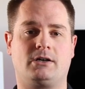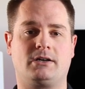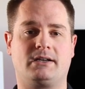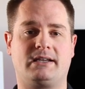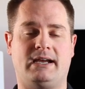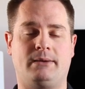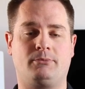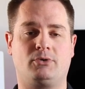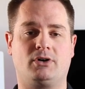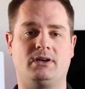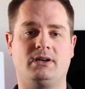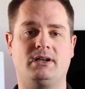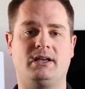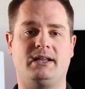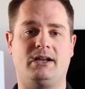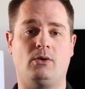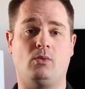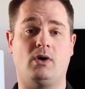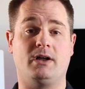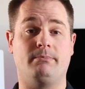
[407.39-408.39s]
R camera
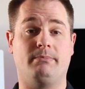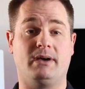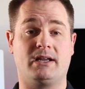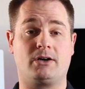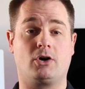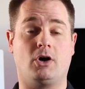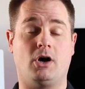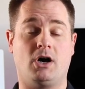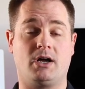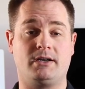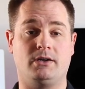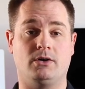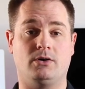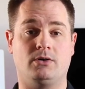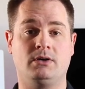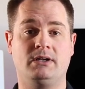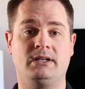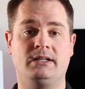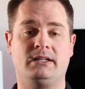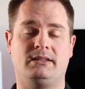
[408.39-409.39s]
and I want better
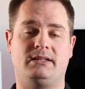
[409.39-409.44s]
audio